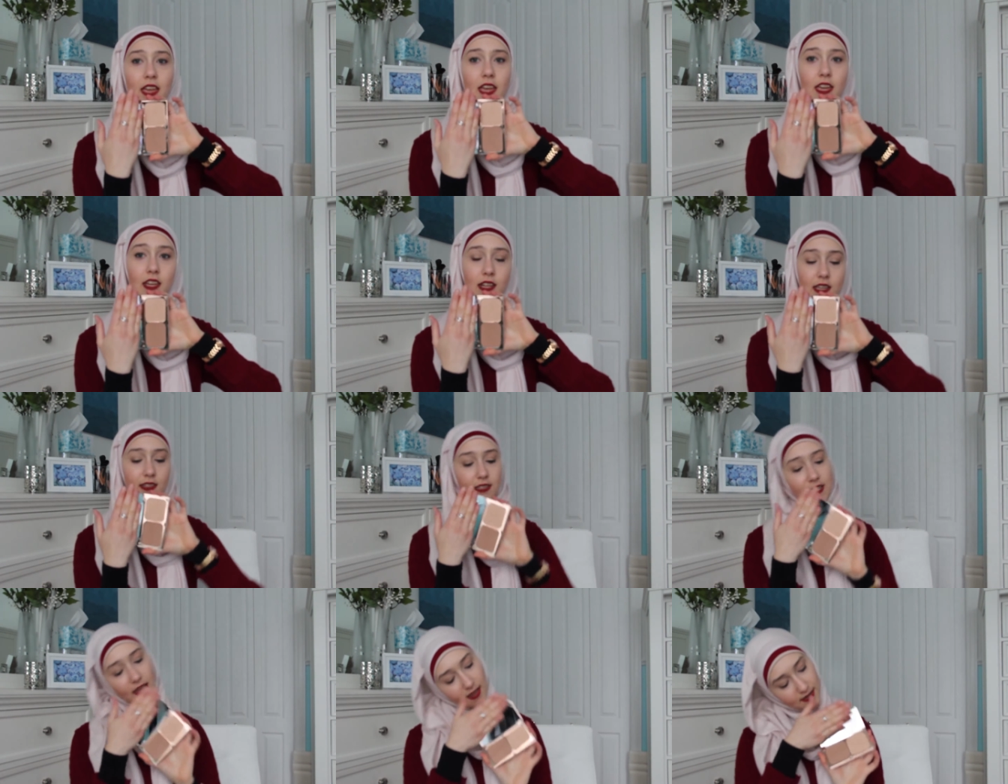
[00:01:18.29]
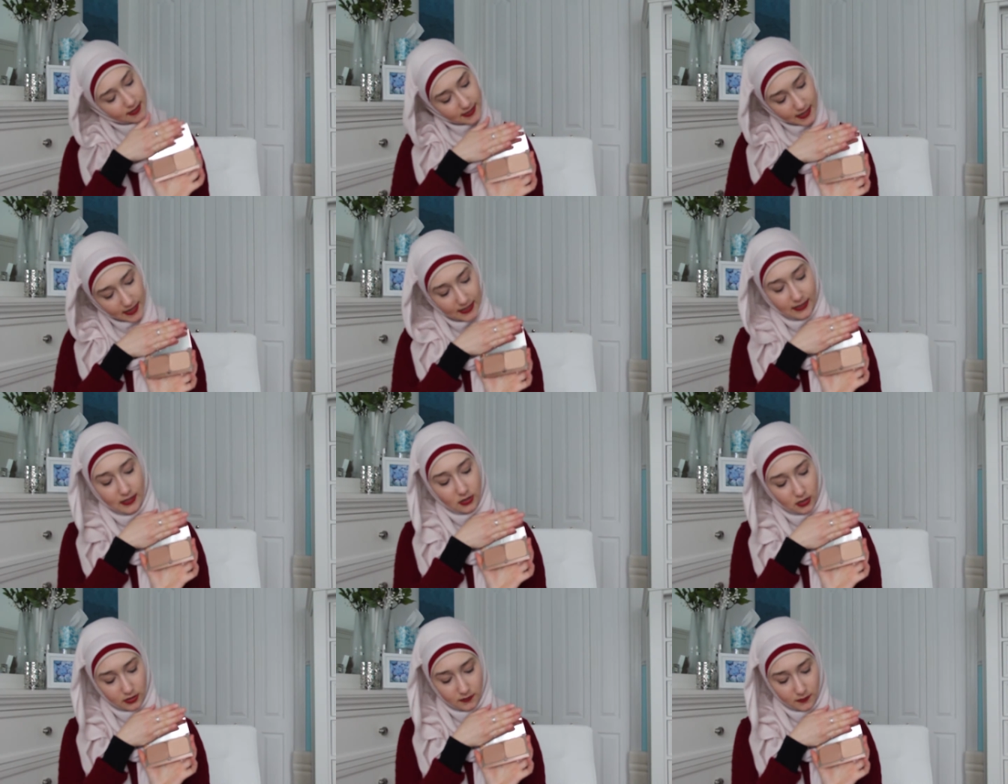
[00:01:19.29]
And it has a
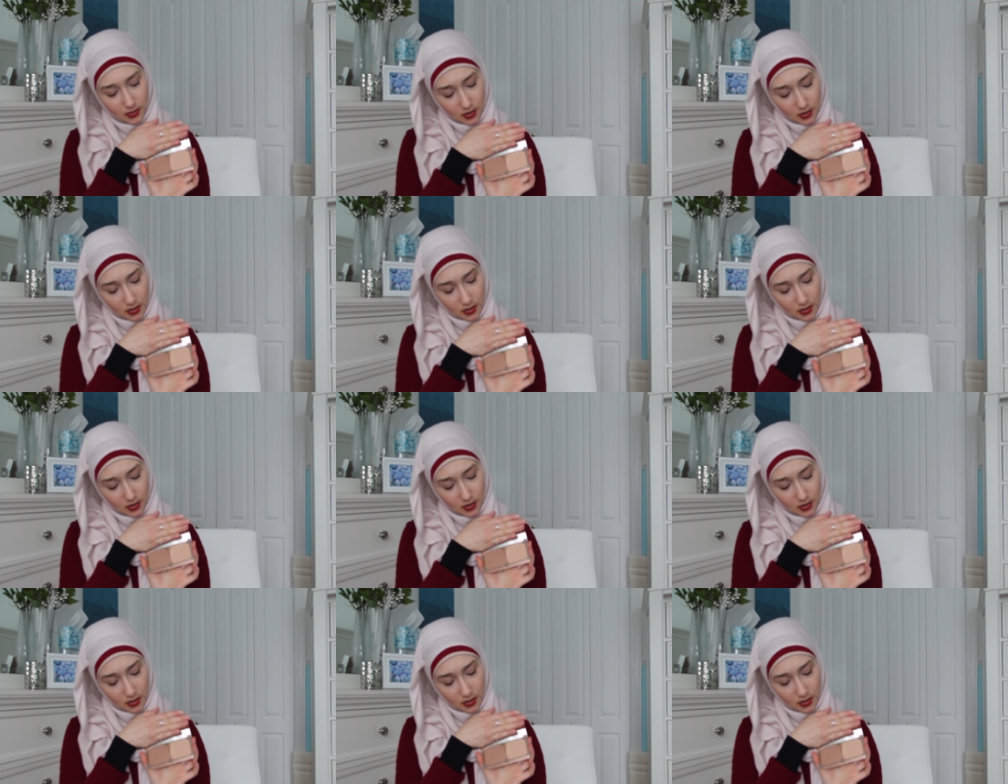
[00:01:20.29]
little